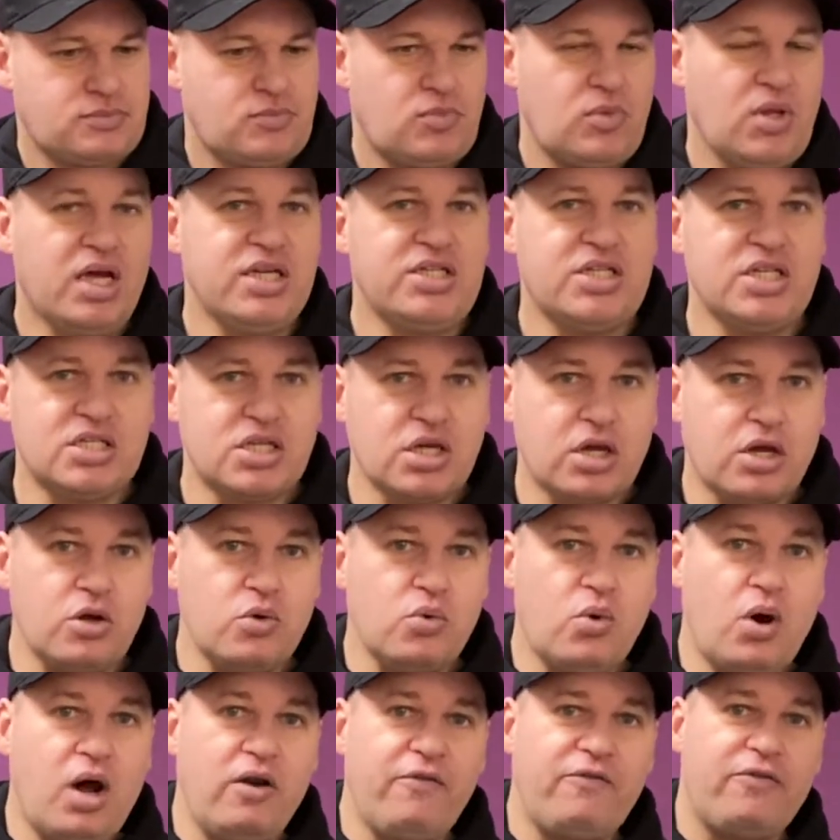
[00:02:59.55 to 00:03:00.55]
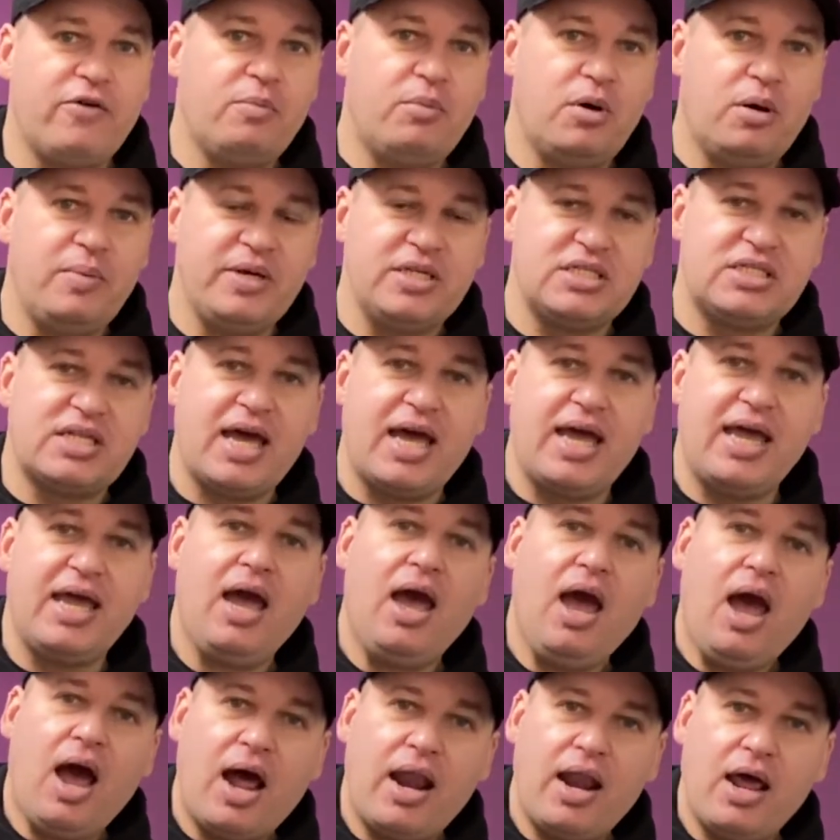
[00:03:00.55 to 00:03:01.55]
This is a good one for Mummy's
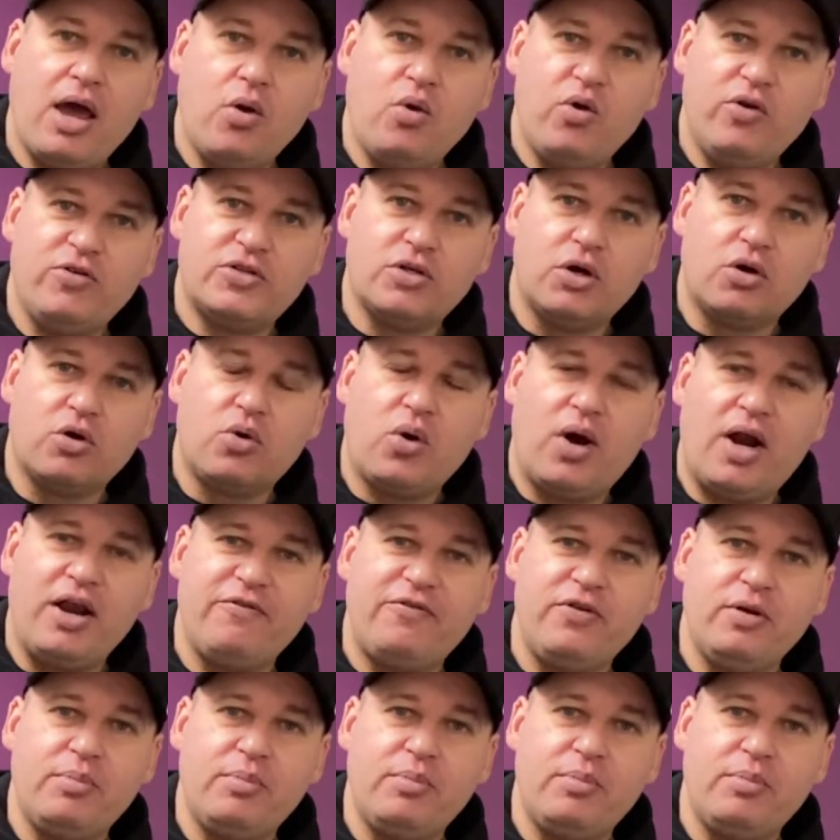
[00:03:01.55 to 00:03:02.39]
Day. I know we've sold quite a few